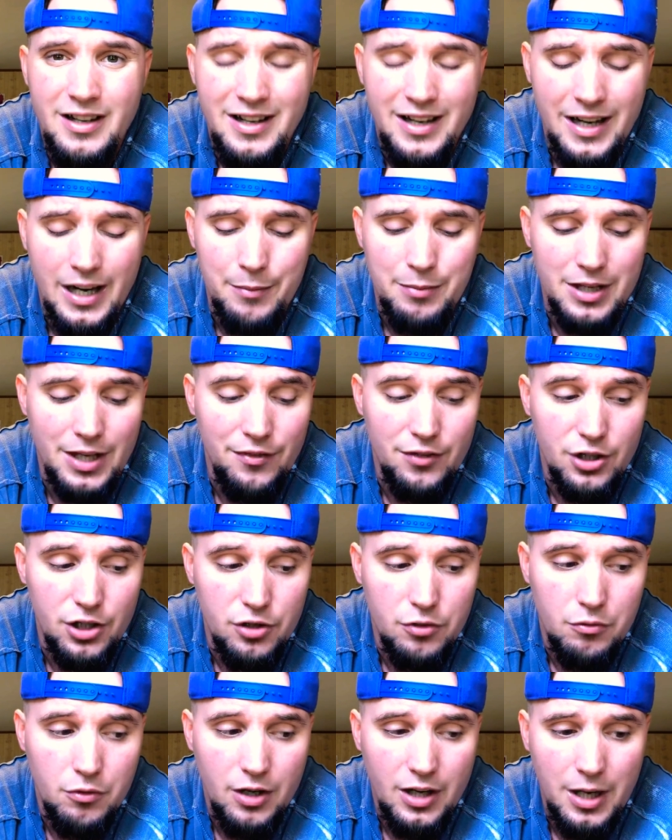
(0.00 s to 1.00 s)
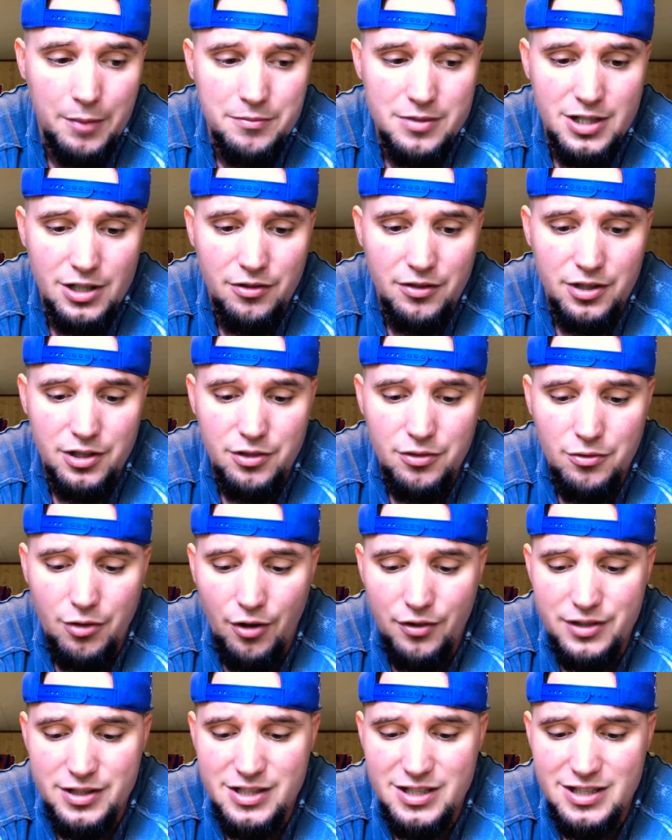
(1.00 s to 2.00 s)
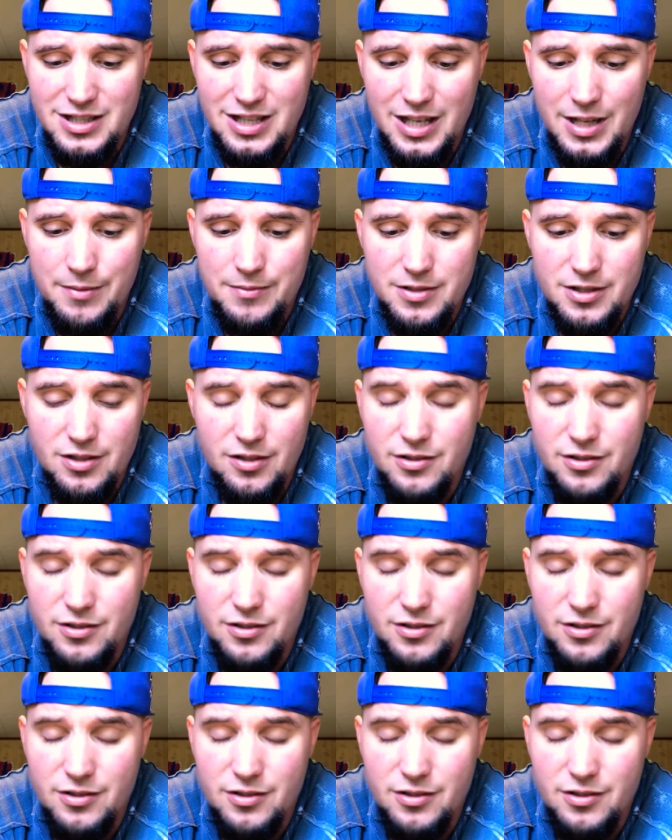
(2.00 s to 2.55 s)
And I'm giving you one. I'm telling you all these tips.